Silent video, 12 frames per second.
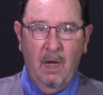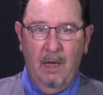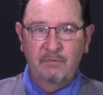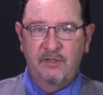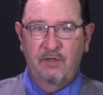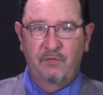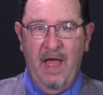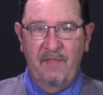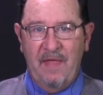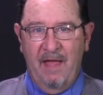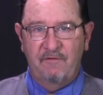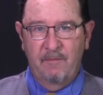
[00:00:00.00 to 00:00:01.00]
I'm still
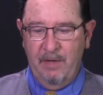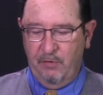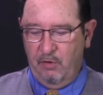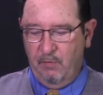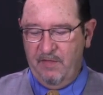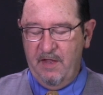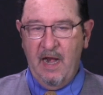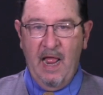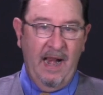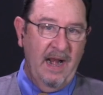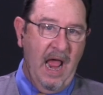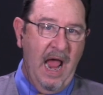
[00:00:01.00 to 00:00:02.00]
not that familiar with it,
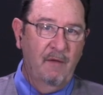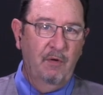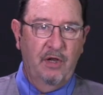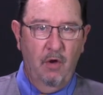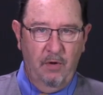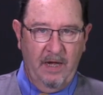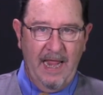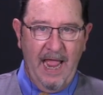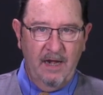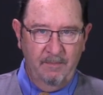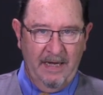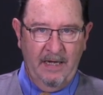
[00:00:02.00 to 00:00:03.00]
and I would go to
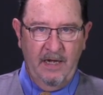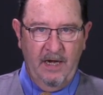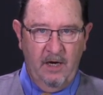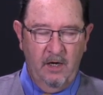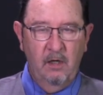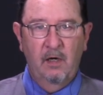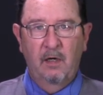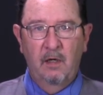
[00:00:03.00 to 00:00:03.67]
ketamine here